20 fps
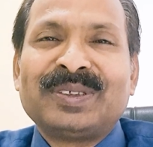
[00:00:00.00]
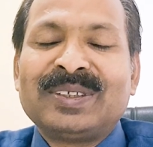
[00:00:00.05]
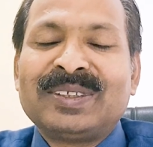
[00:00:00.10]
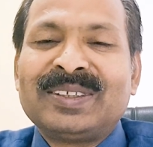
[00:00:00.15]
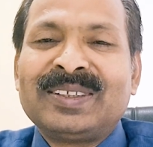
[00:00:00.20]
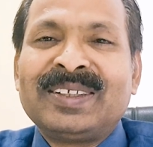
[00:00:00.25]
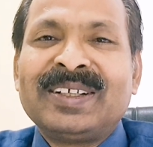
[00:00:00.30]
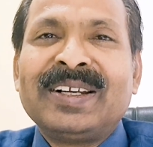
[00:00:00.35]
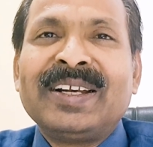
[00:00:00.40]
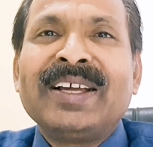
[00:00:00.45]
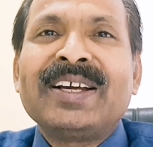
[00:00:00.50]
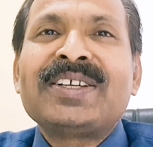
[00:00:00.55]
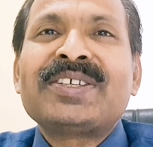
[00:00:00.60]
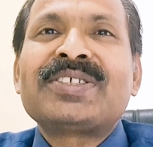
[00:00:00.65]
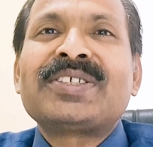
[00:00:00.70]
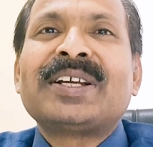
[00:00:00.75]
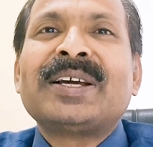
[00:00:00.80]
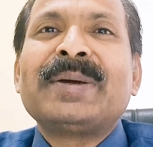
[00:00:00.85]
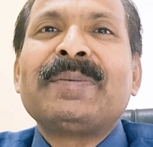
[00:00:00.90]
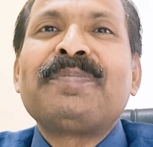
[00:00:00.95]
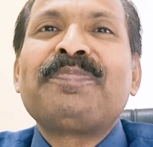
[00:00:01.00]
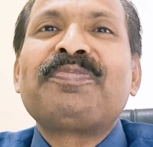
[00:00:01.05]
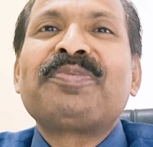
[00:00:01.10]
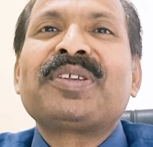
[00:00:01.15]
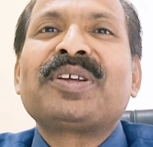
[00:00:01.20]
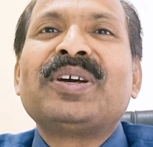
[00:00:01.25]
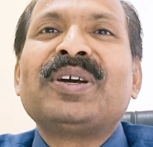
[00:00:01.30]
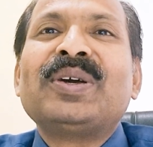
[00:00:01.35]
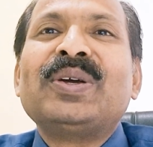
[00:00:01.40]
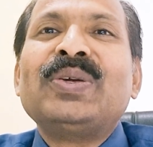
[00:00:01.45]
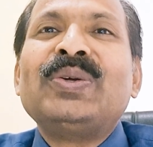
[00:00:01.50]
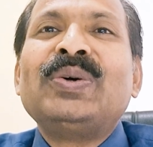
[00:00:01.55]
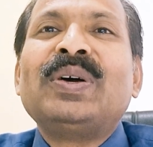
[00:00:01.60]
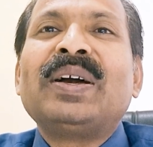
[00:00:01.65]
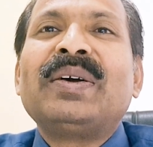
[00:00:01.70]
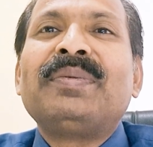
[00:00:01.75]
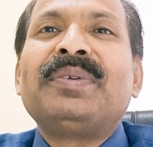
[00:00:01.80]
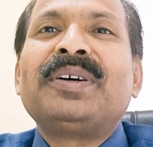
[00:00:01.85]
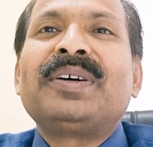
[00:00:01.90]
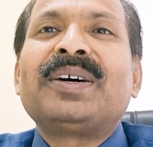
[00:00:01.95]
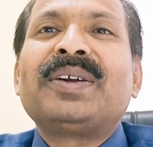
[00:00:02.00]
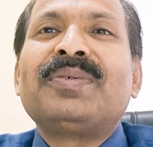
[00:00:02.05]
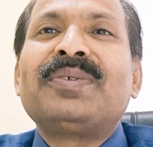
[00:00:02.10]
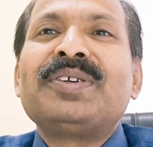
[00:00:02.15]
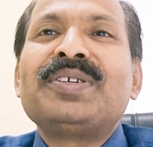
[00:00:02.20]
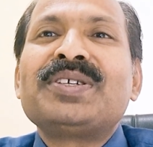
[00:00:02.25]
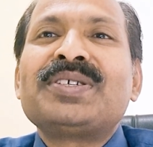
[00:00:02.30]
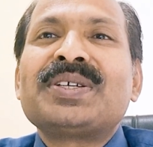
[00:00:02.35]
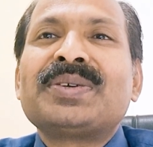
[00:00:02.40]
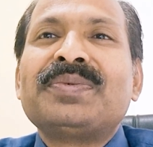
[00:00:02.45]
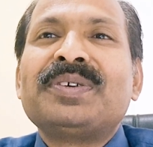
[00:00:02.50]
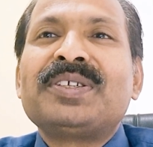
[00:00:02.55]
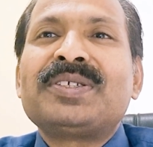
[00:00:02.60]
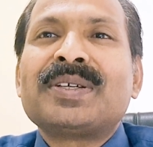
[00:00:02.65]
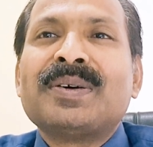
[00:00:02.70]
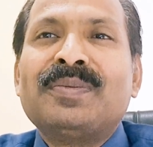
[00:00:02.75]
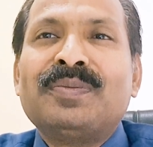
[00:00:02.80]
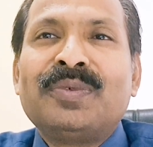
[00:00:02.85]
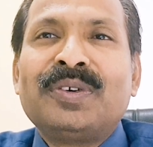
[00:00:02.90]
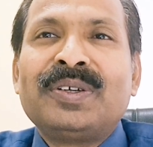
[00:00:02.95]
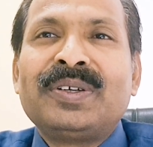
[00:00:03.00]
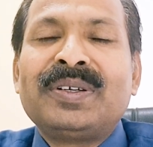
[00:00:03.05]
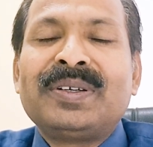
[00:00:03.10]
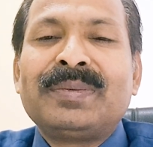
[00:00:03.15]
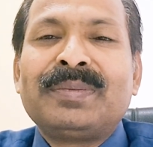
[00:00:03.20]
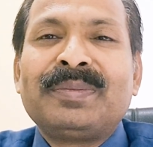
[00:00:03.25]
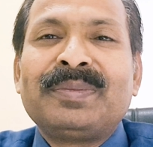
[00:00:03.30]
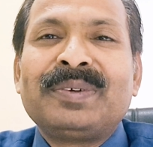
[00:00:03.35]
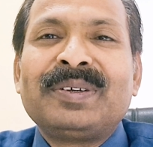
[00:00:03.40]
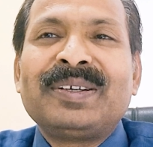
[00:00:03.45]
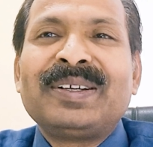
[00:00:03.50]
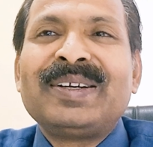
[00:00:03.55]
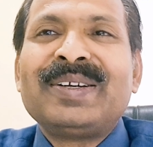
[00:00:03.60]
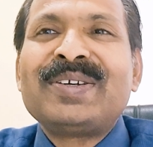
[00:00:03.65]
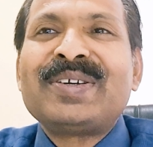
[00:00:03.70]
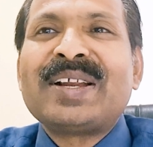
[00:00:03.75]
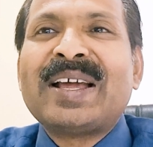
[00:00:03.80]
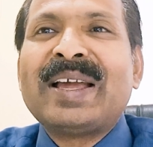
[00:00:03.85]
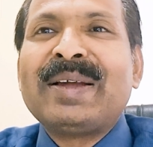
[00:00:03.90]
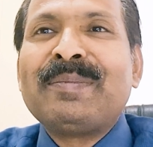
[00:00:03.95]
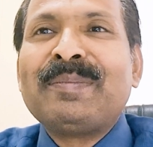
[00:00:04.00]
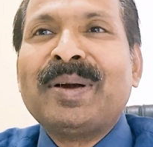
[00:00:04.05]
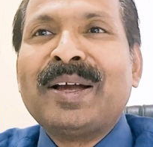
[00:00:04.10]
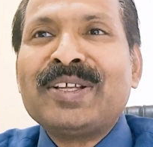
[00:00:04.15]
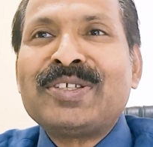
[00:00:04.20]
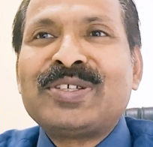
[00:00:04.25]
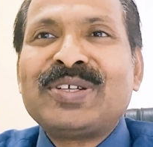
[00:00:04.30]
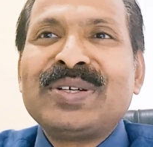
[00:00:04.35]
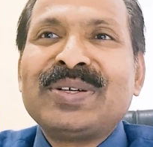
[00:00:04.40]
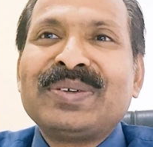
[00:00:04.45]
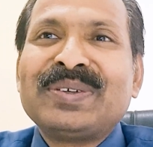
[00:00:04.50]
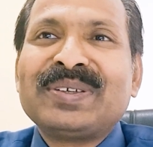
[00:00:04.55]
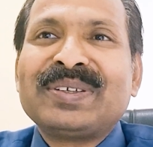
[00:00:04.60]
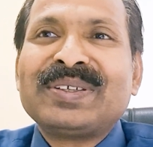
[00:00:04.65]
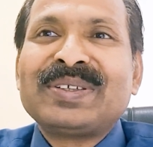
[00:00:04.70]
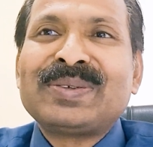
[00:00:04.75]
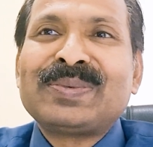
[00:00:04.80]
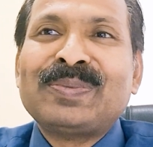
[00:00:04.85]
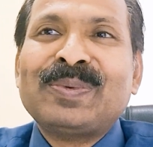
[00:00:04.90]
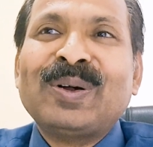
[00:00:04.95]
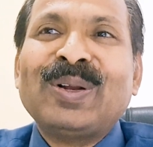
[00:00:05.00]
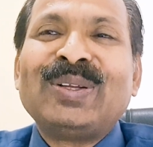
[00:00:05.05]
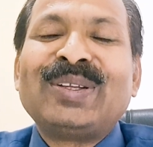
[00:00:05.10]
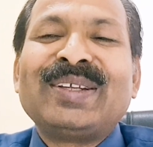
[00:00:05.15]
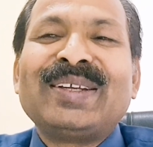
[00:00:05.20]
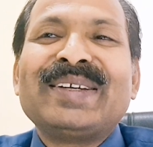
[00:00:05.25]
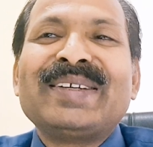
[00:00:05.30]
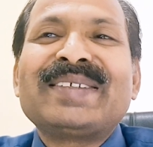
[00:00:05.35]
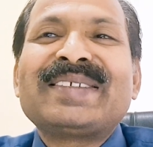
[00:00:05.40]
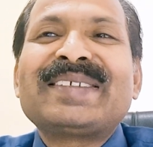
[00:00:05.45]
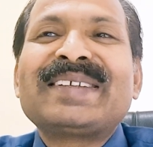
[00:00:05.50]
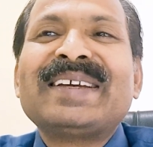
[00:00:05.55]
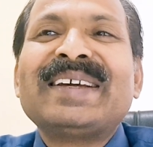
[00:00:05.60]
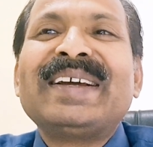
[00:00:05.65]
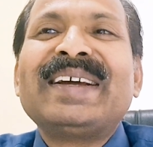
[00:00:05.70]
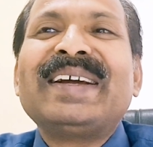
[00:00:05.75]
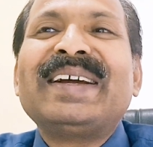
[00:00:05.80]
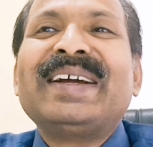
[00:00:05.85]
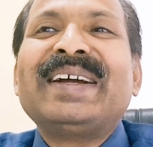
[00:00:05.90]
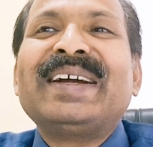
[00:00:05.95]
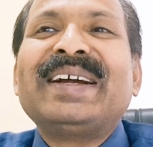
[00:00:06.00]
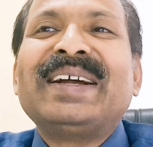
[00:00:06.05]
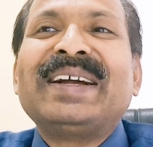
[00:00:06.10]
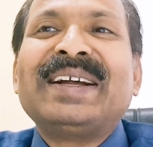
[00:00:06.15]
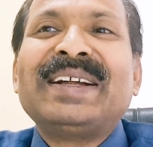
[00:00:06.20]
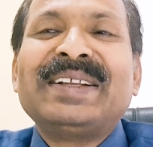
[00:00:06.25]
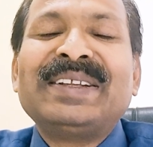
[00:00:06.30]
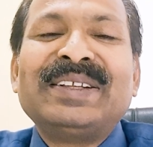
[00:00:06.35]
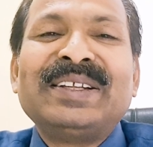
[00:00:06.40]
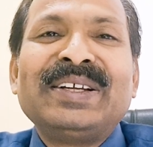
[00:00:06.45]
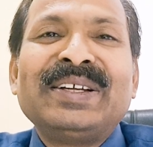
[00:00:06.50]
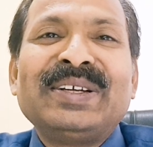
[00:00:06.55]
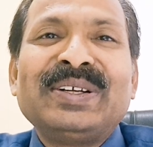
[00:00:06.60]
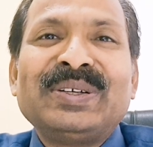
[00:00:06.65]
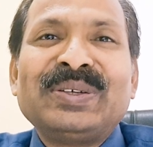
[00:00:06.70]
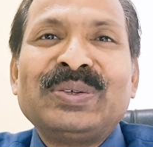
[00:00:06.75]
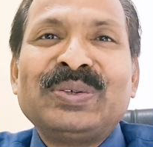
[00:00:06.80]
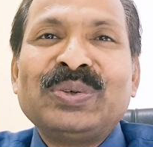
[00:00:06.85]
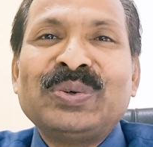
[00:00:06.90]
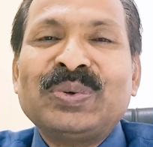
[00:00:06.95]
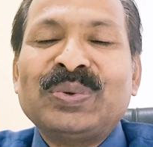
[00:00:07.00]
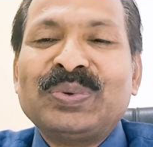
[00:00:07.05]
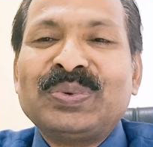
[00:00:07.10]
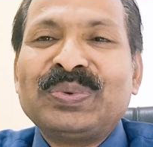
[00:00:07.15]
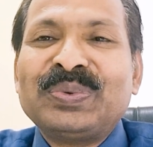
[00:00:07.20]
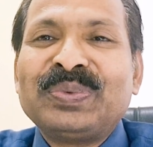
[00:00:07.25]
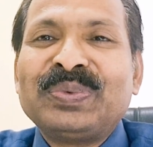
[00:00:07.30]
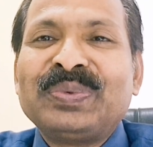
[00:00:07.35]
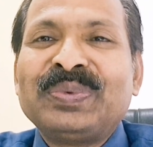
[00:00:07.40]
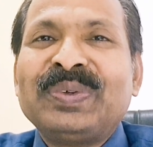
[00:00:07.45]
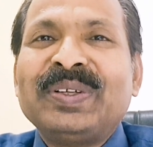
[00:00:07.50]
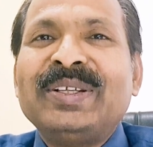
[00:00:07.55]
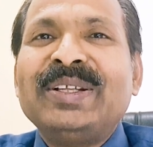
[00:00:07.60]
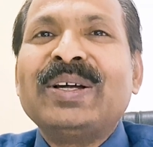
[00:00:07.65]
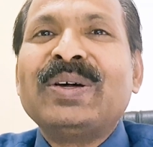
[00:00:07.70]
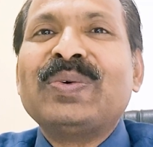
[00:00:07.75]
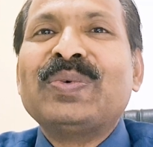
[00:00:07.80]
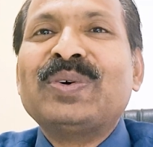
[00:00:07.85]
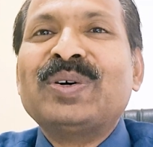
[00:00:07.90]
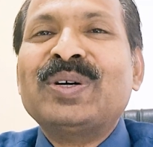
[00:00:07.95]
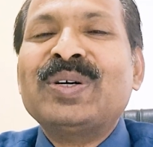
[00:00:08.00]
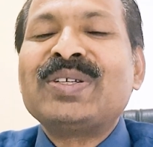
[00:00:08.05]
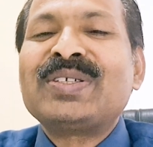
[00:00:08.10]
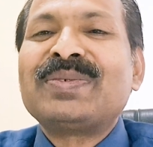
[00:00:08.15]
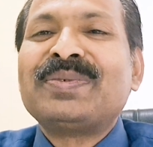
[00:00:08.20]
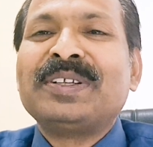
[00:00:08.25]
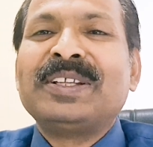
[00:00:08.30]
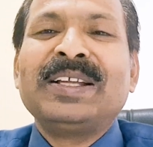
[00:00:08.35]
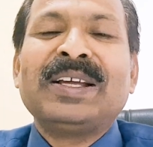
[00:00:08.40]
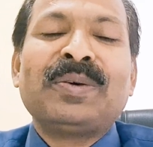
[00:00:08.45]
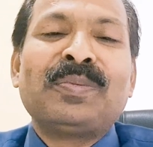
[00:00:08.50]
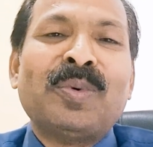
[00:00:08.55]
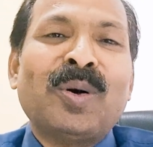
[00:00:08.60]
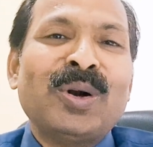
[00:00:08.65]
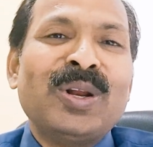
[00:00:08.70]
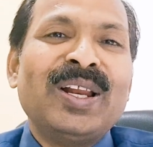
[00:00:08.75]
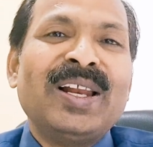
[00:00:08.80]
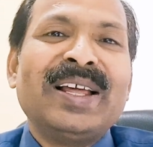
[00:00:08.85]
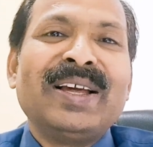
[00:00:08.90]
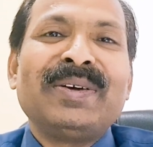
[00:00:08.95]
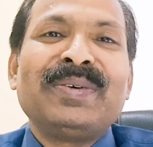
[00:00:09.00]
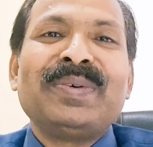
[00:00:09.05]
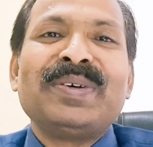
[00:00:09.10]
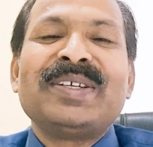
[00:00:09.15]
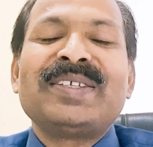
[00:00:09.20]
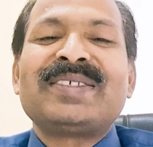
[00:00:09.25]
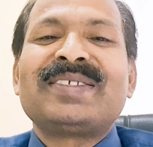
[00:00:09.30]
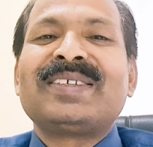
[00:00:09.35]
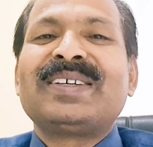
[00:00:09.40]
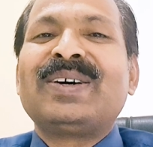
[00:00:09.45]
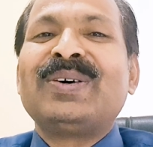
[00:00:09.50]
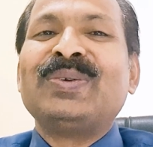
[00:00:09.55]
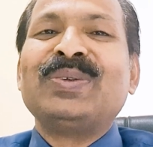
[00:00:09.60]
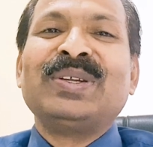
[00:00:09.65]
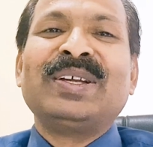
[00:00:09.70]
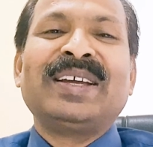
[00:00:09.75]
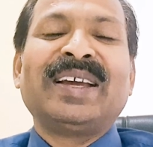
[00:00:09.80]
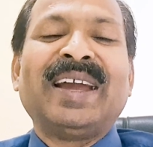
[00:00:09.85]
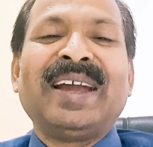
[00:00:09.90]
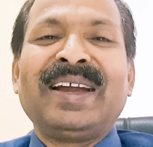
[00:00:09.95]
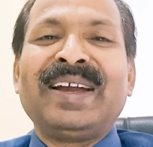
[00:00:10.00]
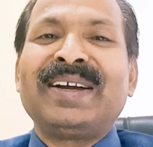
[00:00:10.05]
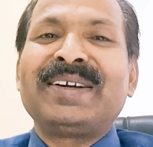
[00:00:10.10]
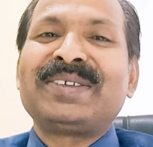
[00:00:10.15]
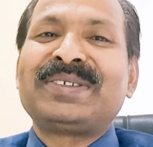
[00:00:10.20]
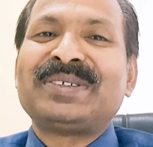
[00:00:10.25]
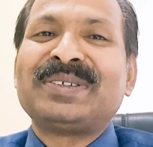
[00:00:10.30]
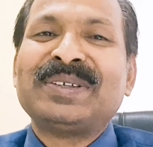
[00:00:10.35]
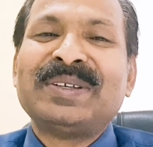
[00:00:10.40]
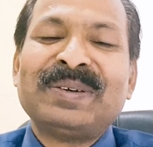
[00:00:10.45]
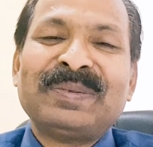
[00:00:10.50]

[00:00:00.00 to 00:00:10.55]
the next time you have the conversation with someone, trying matching small things, and they do with their words, with their body language, how they act.